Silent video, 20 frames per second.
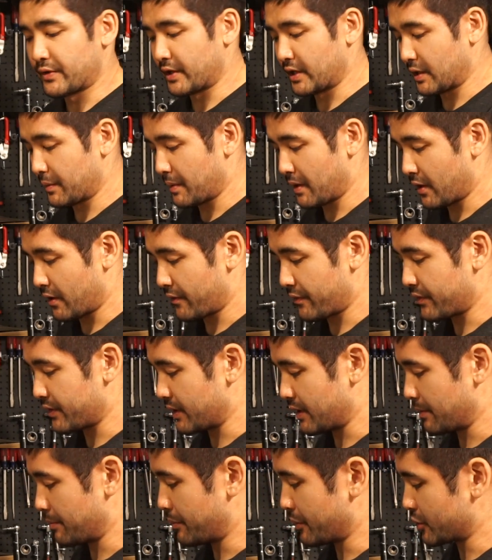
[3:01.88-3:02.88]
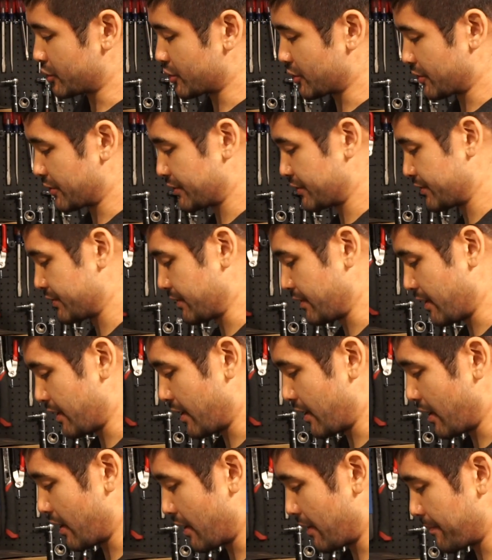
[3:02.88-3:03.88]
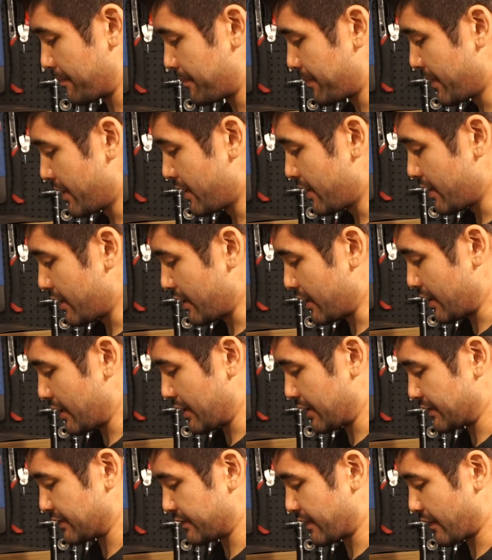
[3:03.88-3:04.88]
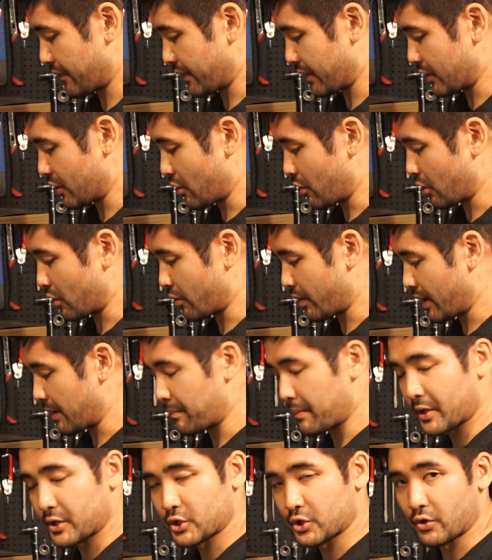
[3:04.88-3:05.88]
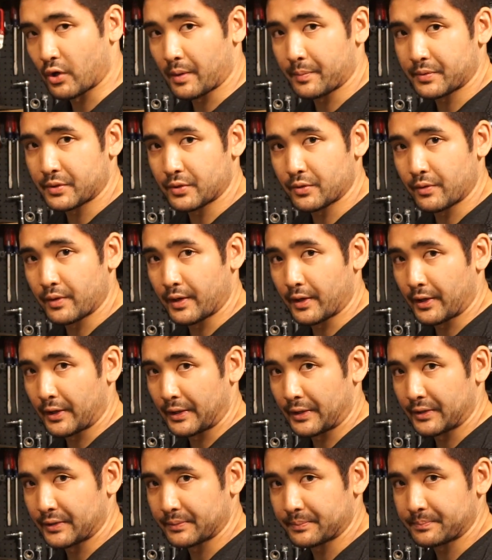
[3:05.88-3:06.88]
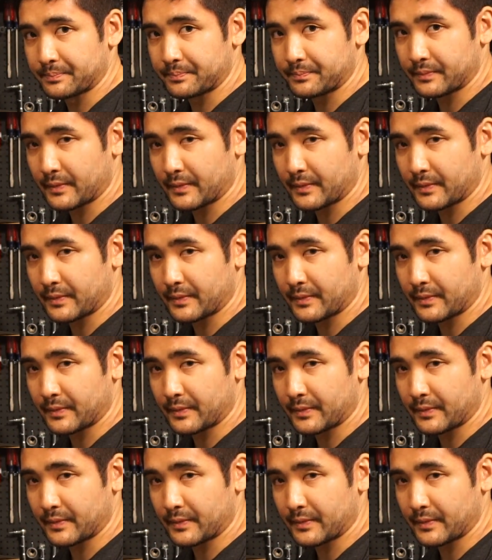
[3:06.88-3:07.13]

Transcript: thing about the Butchers is that they don't quite measure up to their